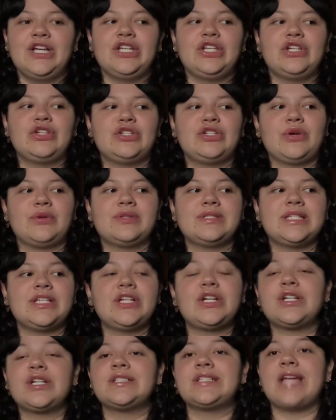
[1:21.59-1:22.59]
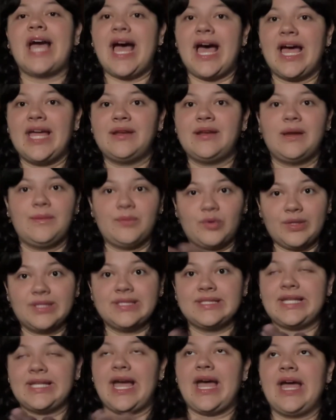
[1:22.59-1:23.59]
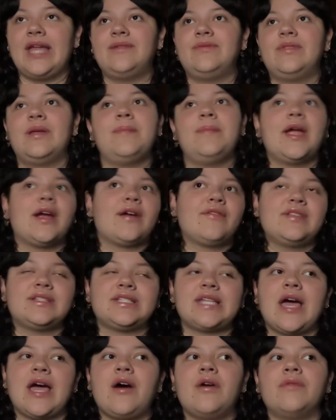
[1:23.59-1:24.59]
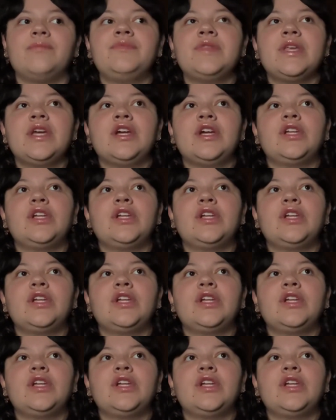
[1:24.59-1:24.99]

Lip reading: you don't see her dad, Quinn's dad, the mayor of the town,